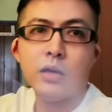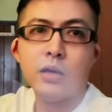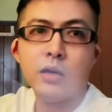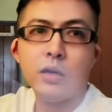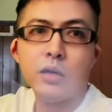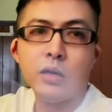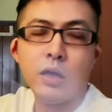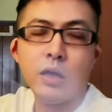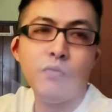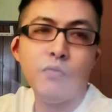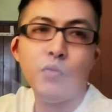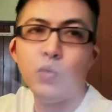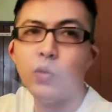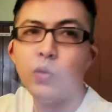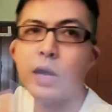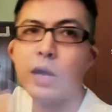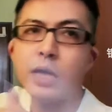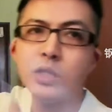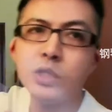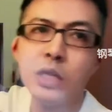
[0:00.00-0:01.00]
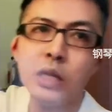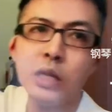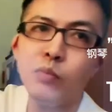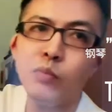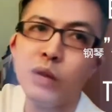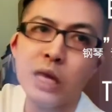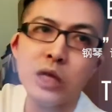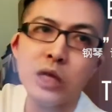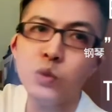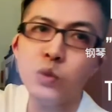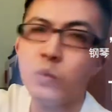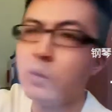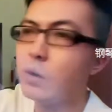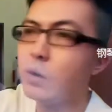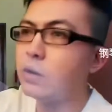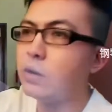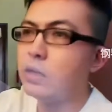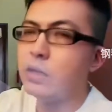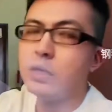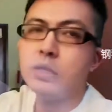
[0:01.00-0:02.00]
if you are actually playing to an
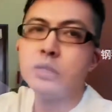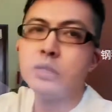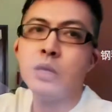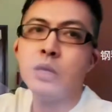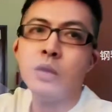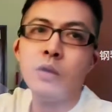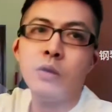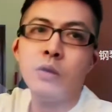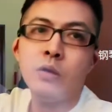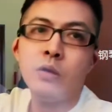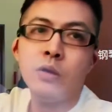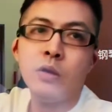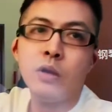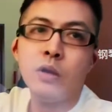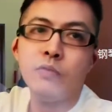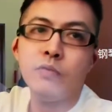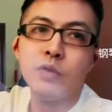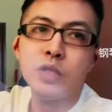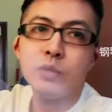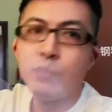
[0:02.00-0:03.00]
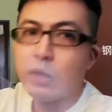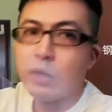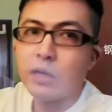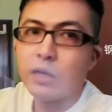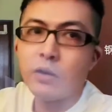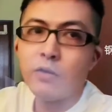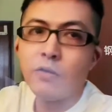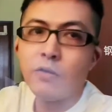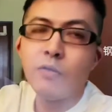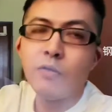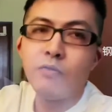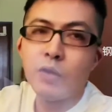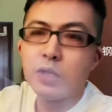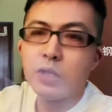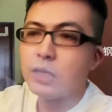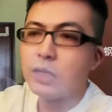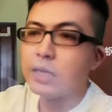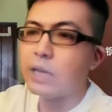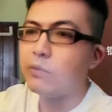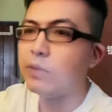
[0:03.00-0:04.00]
audience of the speaker
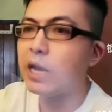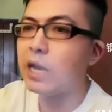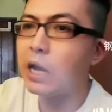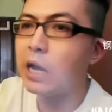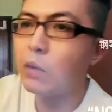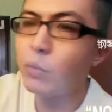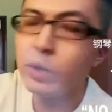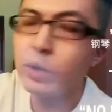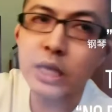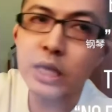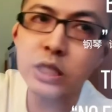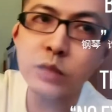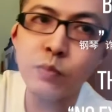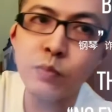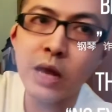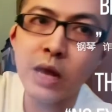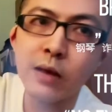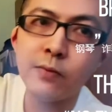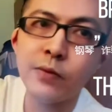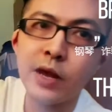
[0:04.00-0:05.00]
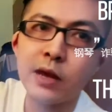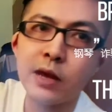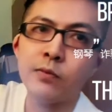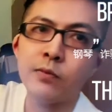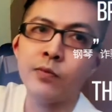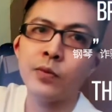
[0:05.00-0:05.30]
facing out. Now I would expect that